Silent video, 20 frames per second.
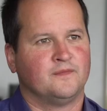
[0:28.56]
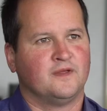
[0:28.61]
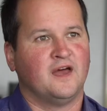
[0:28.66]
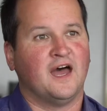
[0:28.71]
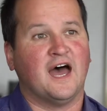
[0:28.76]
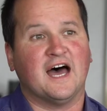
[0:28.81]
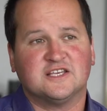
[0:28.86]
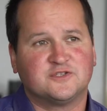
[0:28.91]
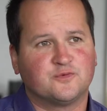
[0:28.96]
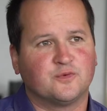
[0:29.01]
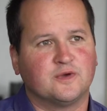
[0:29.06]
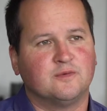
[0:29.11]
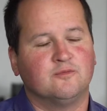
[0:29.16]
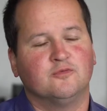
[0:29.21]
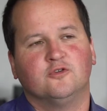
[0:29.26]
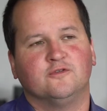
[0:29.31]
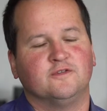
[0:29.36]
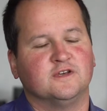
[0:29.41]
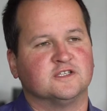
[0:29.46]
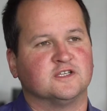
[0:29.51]
As we
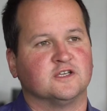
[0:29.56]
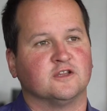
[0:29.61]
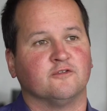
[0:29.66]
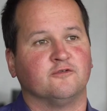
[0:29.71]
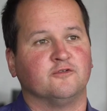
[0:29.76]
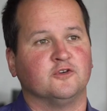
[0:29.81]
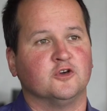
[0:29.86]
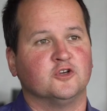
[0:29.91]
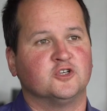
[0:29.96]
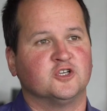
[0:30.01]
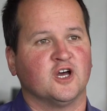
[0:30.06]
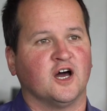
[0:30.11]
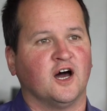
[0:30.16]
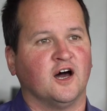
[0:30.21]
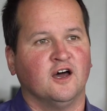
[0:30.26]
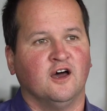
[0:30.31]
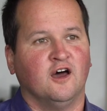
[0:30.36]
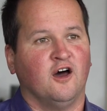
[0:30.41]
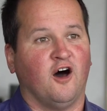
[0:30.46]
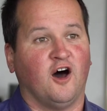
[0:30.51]
move into the future,
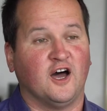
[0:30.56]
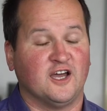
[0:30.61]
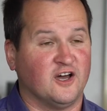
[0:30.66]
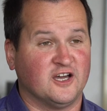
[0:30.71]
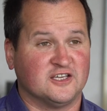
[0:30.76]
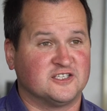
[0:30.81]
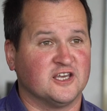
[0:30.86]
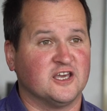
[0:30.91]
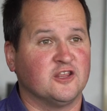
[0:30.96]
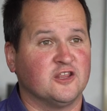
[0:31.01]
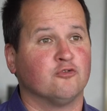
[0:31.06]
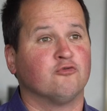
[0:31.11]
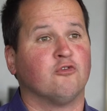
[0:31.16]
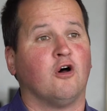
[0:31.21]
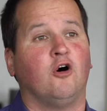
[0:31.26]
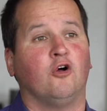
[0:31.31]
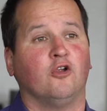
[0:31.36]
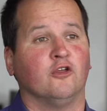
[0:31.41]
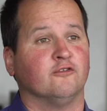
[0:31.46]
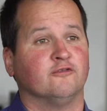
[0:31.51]
I see the
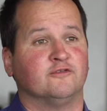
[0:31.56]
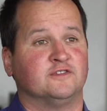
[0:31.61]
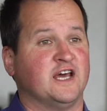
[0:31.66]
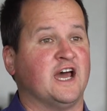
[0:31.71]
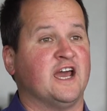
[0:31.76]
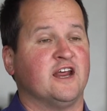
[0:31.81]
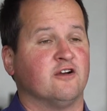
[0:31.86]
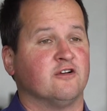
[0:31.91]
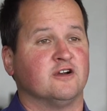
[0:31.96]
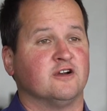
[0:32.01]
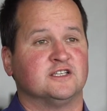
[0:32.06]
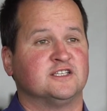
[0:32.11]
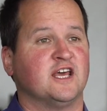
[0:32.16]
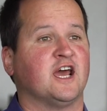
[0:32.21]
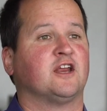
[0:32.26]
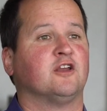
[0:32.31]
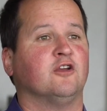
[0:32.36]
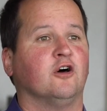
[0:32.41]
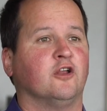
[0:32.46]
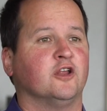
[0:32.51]
role of data and
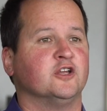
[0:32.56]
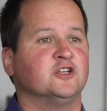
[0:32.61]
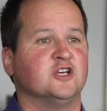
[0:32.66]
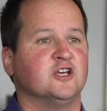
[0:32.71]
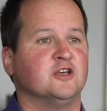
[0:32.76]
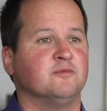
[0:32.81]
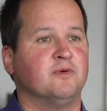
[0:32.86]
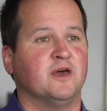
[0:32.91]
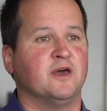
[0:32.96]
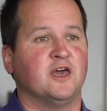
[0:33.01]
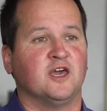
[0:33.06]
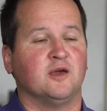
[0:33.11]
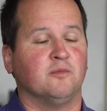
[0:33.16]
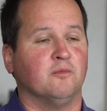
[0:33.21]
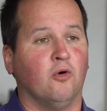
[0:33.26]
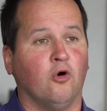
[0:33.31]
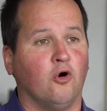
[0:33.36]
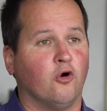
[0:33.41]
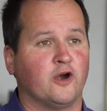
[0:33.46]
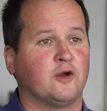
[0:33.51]
technology being
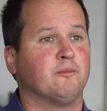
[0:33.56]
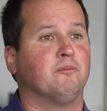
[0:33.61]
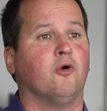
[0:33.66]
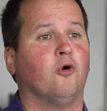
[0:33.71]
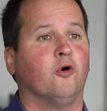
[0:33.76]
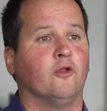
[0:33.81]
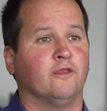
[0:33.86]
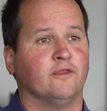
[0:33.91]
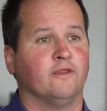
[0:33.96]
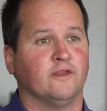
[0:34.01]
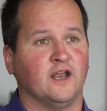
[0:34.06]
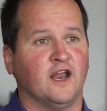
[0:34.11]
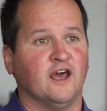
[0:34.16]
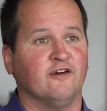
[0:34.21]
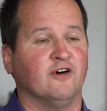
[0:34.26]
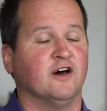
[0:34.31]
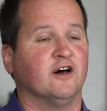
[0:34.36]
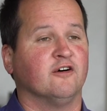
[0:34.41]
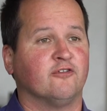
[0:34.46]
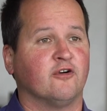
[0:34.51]
more important than
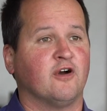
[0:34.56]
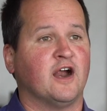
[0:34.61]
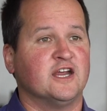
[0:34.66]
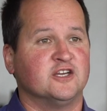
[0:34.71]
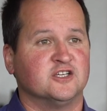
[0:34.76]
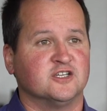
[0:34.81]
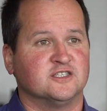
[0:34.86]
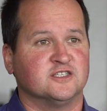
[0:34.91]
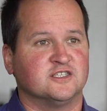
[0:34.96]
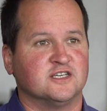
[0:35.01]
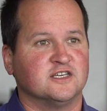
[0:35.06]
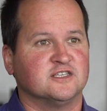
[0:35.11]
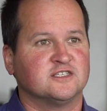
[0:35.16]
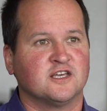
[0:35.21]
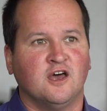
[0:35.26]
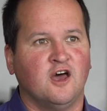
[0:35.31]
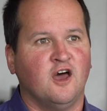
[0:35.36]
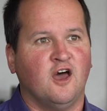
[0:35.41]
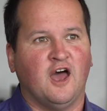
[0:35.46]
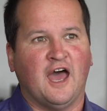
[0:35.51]
ever for agencies.
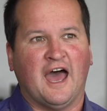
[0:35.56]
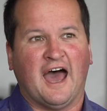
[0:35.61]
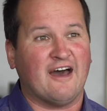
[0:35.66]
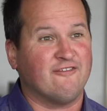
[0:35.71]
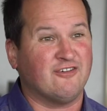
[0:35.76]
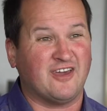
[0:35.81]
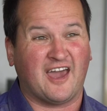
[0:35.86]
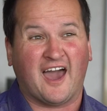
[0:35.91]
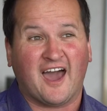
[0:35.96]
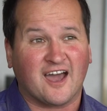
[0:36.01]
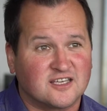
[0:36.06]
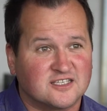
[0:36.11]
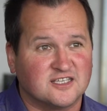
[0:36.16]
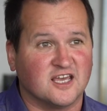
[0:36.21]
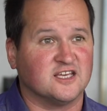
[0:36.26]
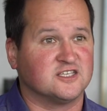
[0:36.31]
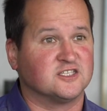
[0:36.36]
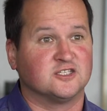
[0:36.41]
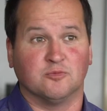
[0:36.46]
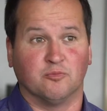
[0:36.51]
Having
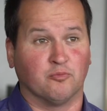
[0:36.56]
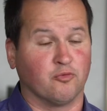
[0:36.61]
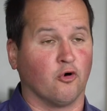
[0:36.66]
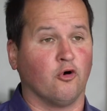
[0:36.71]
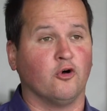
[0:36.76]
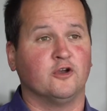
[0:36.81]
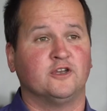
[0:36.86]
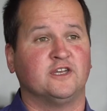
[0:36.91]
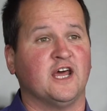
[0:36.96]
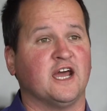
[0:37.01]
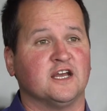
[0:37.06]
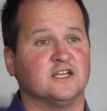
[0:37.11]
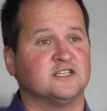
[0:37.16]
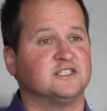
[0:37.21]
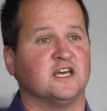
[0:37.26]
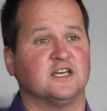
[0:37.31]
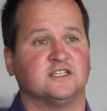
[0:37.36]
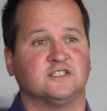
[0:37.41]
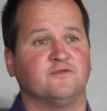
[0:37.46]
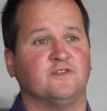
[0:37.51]
access to broad data
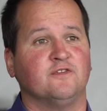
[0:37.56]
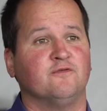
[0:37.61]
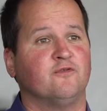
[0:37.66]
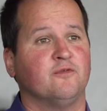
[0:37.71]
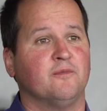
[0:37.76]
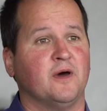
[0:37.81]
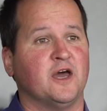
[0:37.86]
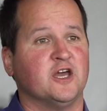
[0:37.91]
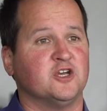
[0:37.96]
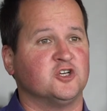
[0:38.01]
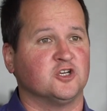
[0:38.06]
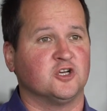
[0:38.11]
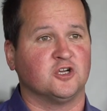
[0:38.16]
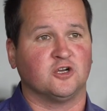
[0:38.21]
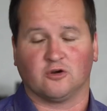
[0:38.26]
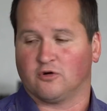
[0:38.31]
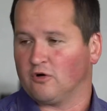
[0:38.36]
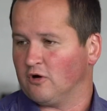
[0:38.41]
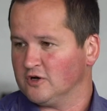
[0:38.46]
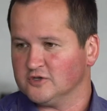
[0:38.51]
sets of information
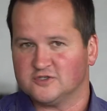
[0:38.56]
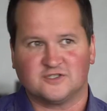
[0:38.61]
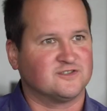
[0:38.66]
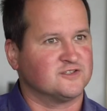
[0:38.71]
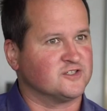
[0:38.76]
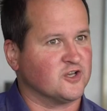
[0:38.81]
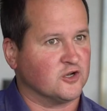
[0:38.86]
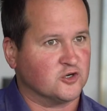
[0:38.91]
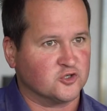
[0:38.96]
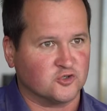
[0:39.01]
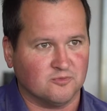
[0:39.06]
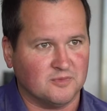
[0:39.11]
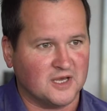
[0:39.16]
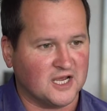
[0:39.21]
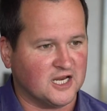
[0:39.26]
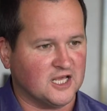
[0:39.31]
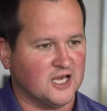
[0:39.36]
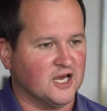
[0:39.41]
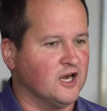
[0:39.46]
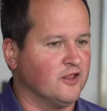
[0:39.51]
across social
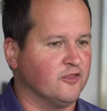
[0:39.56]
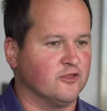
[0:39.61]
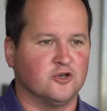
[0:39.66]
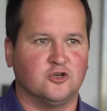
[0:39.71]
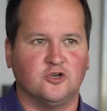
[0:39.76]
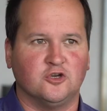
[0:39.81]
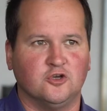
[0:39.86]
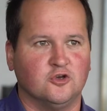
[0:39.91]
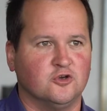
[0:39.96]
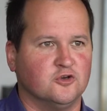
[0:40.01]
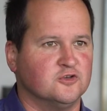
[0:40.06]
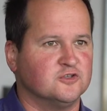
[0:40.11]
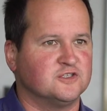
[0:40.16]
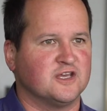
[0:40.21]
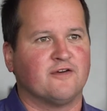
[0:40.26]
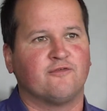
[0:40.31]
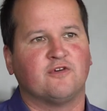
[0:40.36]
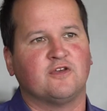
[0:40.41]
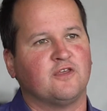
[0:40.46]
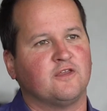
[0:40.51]
media, the news,
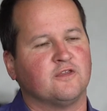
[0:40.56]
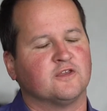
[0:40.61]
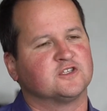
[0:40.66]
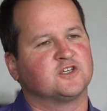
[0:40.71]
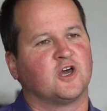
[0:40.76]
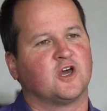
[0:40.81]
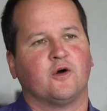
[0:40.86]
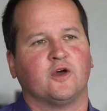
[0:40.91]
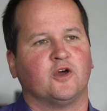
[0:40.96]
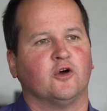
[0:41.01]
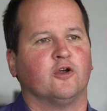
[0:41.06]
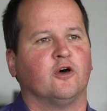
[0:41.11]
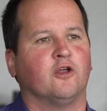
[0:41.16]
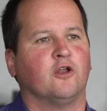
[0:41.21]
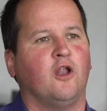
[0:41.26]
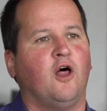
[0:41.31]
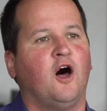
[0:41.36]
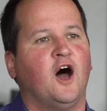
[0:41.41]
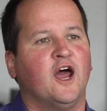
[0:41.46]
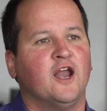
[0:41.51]
everything that's going on
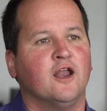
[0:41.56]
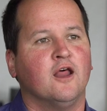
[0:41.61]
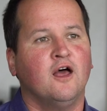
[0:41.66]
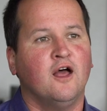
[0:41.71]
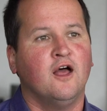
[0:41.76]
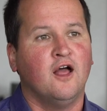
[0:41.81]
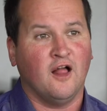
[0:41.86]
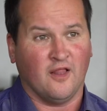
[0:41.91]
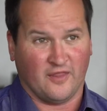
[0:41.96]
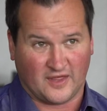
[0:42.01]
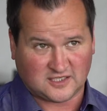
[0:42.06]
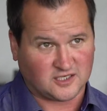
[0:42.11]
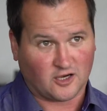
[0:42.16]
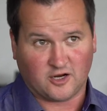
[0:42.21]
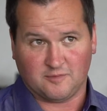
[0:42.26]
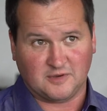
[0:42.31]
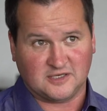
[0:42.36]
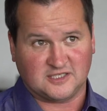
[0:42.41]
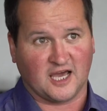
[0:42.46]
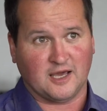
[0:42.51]
online, that's going
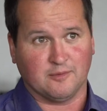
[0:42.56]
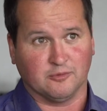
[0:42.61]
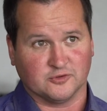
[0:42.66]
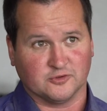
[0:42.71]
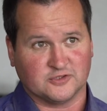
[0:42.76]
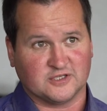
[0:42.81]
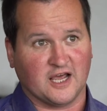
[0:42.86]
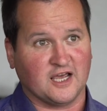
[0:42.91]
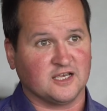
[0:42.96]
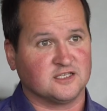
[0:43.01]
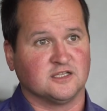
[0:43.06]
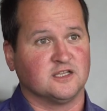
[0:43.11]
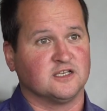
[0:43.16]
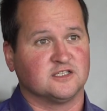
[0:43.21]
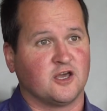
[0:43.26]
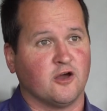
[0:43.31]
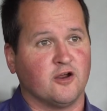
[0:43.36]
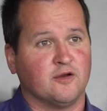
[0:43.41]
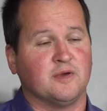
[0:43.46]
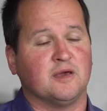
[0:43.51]
to be table stakes, and there's
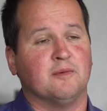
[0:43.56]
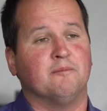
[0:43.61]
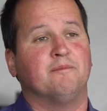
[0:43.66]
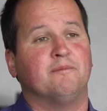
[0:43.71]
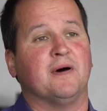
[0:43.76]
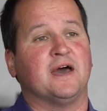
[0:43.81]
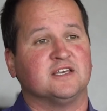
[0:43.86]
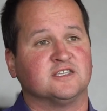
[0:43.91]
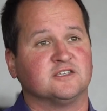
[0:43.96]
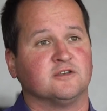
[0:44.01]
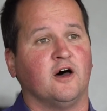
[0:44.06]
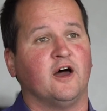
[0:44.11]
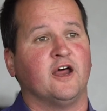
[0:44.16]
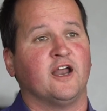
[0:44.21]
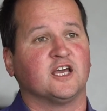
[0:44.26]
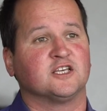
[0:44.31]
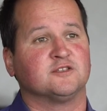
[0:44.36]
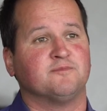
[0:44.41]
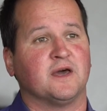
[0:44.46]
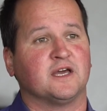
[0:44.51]
going to be a baseline
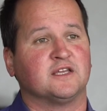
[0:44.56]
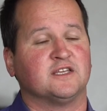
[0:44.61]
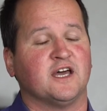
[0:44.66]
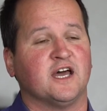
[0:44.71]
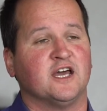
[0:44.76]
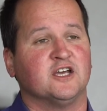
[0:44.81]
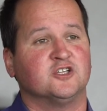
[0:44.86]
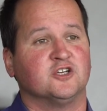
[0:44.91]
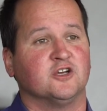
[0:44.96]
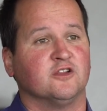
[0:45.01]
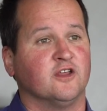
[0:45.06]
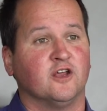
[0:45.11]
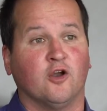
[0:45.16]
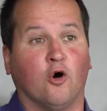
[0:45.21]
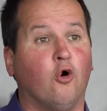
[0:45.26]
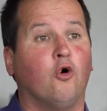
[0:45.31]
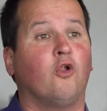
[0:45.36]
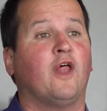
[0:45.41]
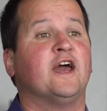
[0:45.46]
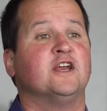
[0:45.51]
expectation that
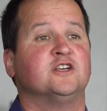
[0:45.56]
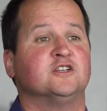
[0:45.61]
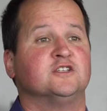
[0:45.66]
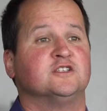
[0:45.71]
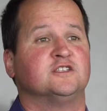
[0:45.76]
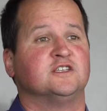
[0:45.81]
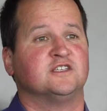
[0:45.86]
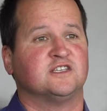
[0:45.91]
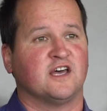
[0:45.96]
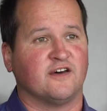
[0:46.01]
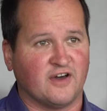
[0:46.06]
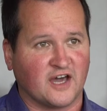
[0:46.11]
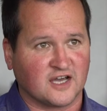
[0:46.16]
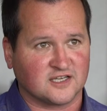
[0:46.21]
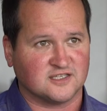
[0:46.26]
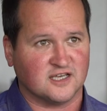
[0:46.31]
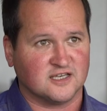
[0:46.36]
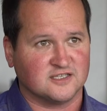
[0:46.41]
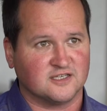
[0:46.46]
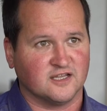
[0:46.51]
all agencies have
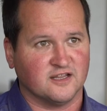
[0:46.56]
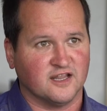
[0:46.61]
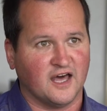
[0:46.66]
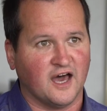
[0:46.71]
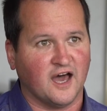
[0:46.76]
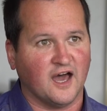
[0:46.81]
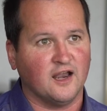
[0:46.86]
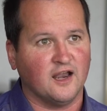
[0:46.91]
access to that.